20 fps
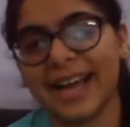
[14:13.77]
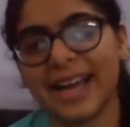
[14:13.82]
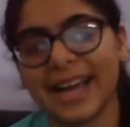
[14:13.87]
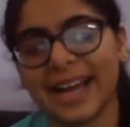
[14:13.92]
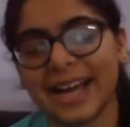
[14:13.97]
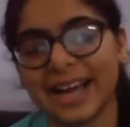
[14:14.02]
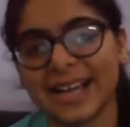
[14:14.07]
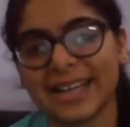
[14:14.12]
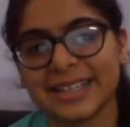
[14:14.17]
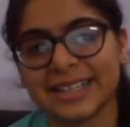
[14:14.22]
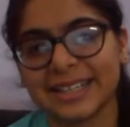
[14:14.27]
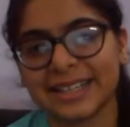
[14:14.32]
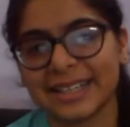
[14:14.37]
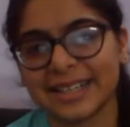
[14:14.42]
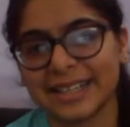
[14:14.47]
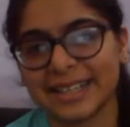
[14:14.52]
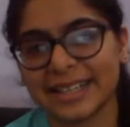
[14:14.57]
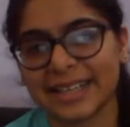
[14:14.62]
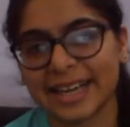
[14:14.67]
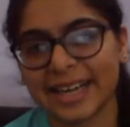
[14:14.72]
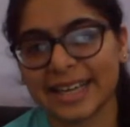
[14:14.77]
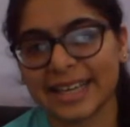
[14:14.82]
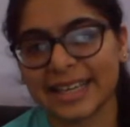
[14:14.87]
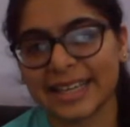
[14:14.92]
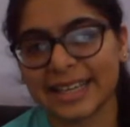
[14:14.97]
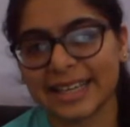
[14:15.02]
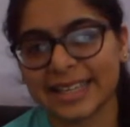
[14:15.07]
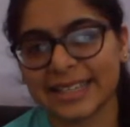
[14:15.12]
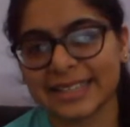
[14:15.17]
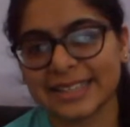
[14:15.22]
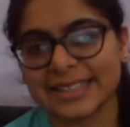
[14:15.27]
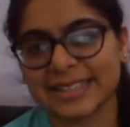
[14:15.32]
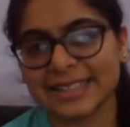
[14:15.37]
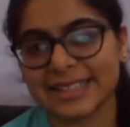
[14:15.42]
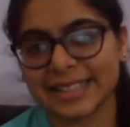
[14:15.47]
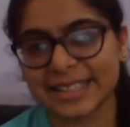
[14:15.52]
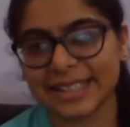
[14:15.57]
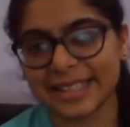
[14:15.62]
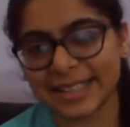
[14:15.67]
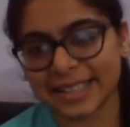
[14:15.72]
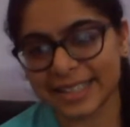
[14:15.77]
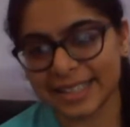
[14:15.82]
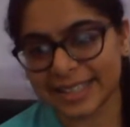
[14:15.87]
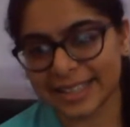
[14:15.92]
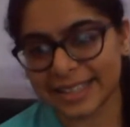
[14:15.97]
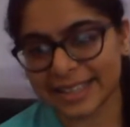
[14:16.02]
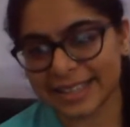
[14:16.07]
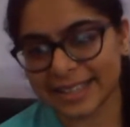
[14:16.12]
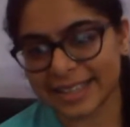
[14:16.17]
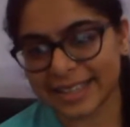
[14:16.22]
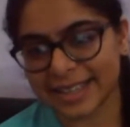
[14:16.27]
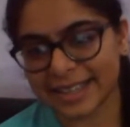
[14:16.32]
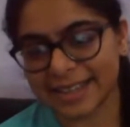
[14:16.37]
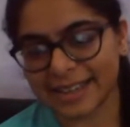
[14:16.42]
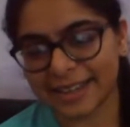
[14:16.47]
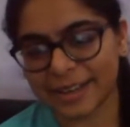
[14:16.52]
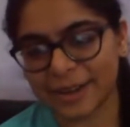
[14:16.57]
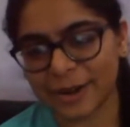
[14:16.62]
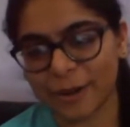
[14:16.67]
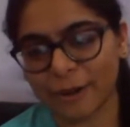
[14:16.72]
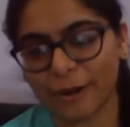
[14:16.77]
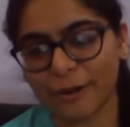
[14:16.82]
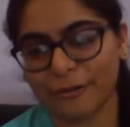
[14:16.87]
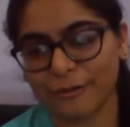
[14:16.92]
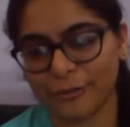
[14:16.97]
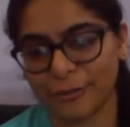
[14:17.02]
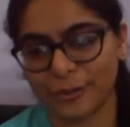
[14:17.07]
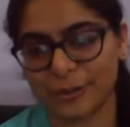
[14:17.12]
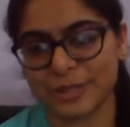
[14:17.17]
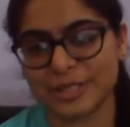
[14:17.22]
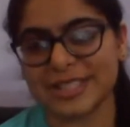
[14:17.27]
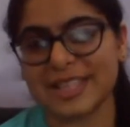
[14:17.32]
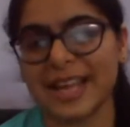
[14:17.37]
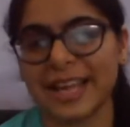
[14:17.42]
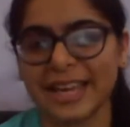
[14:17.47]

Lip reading: And I can see there are a lot of folks.